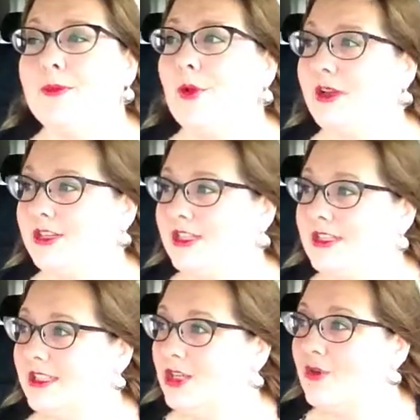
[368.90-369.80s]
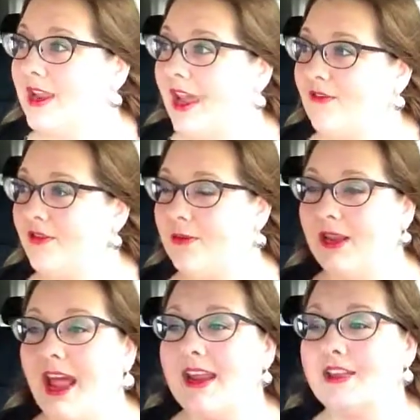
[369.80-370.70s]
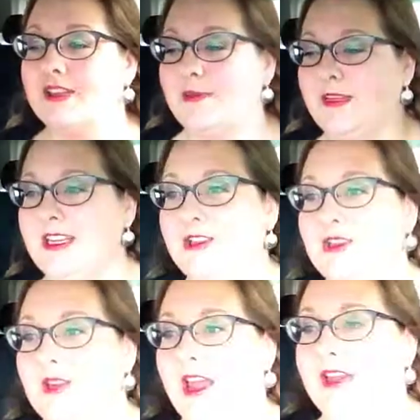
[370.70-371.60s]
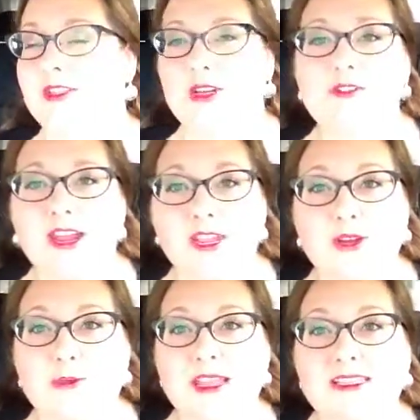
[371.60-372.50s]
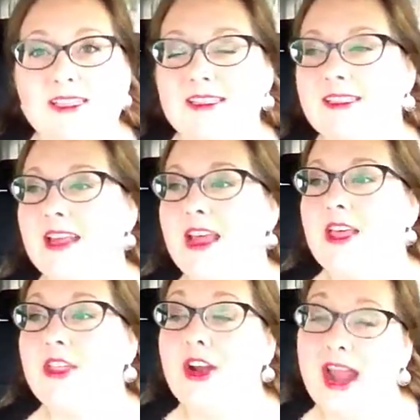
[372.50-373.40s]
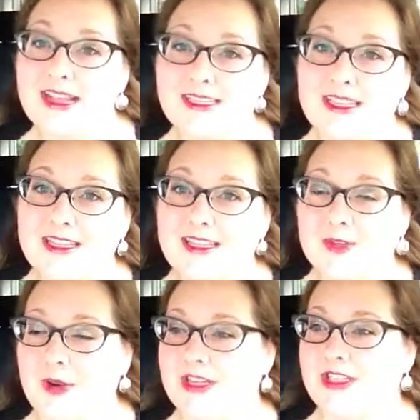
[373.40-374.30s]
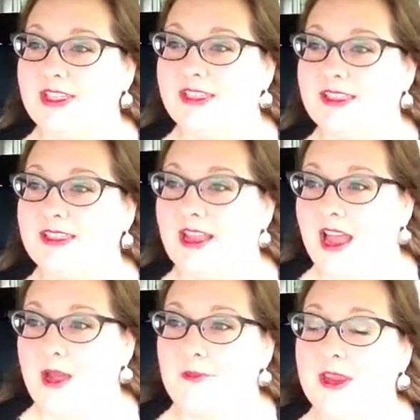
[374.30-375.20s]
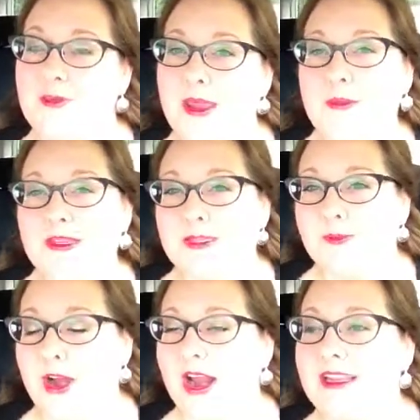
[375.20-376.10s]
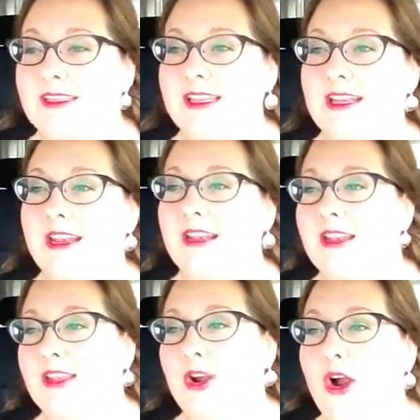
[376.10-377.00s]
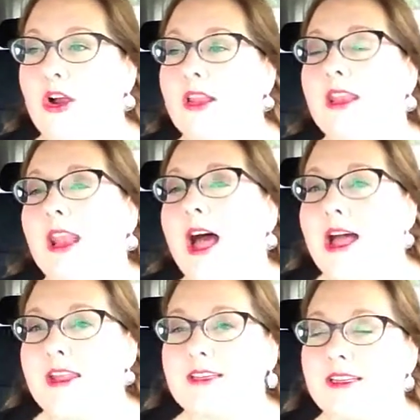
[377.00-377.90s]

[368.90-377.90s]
questions that you get from clients or potential clients on a regular basis. They're asking these questions, but you may be surprised that there are a lot,